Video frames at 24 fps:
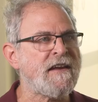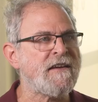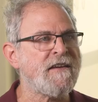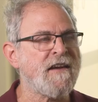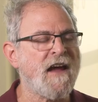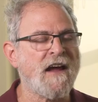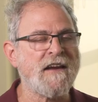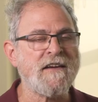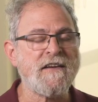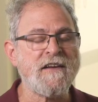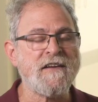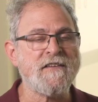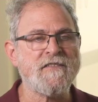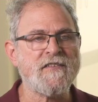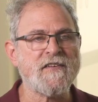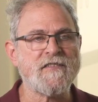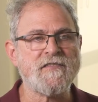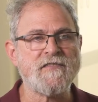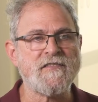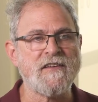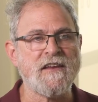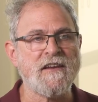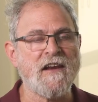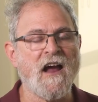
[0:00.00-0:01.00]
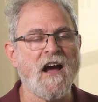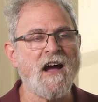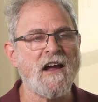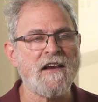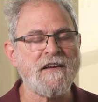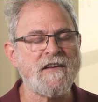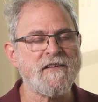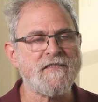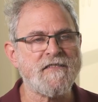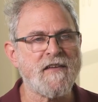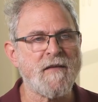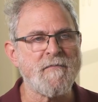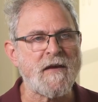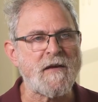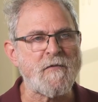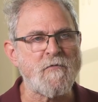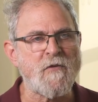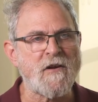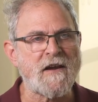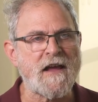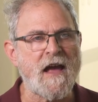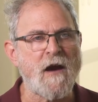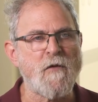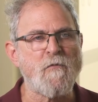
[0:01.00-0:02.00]
in 1969 did somebody
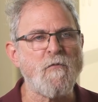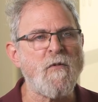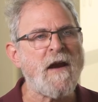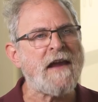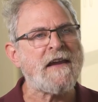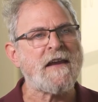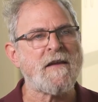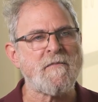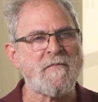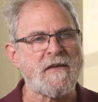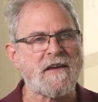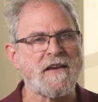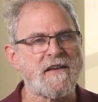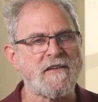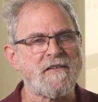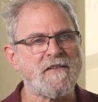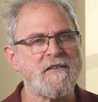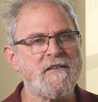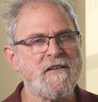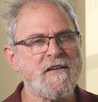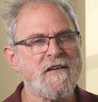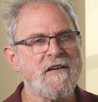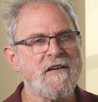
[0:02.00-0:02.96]
work out, wait a minute,